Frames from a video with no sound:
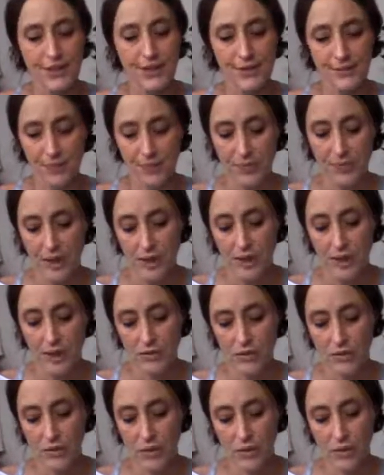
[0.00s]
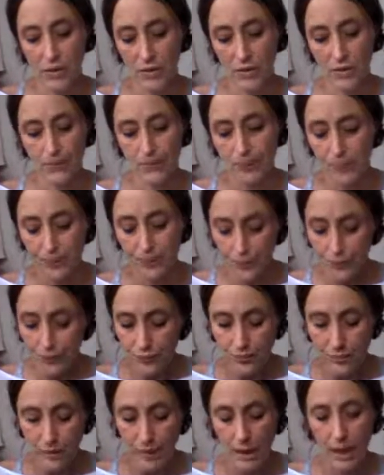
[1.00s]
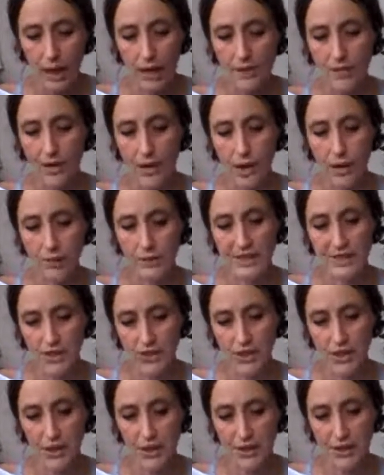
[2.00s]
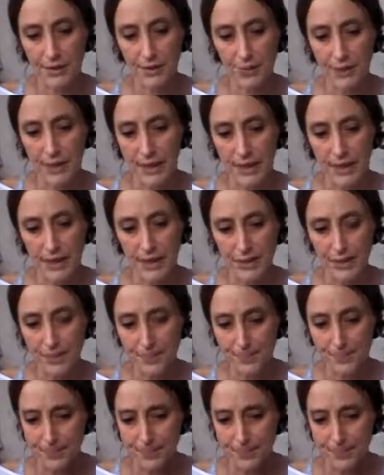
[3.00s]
So I thought we'd start with,